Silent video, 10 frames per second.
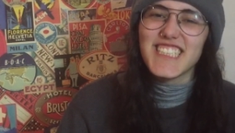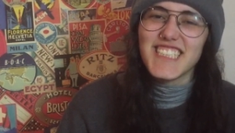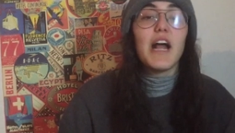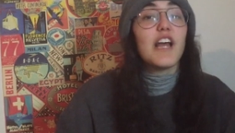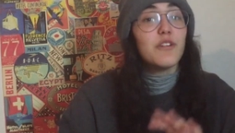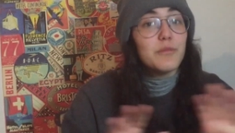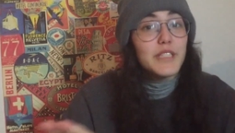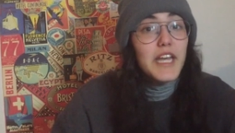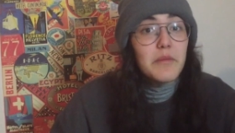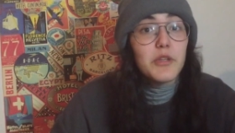But I don't
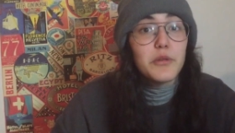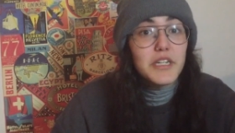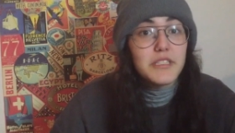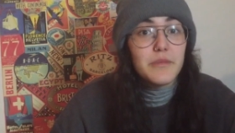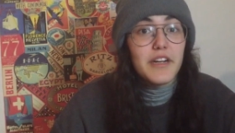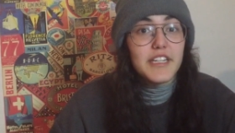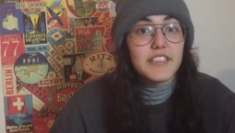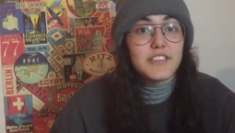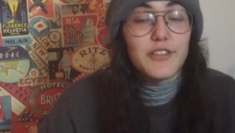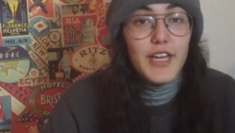blame US
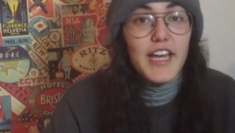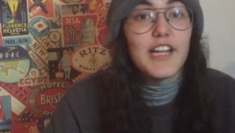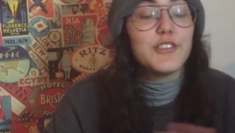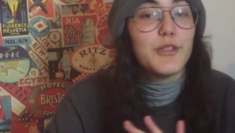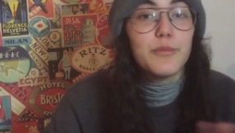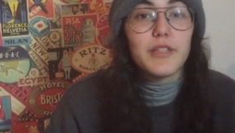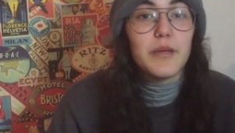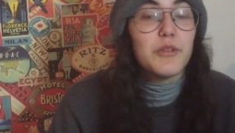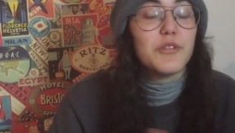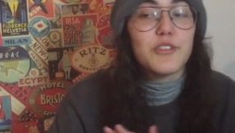Americans, okay? I don't
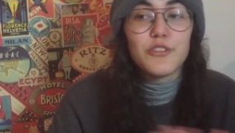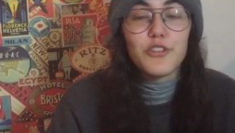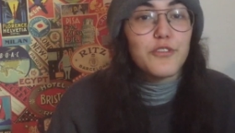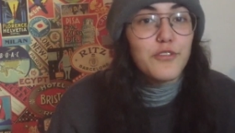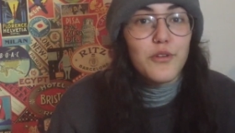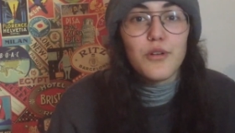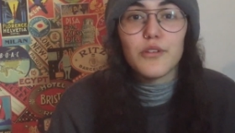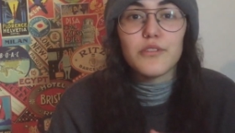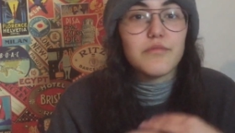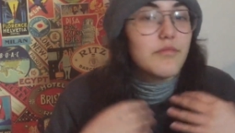blame you. It's not your fault.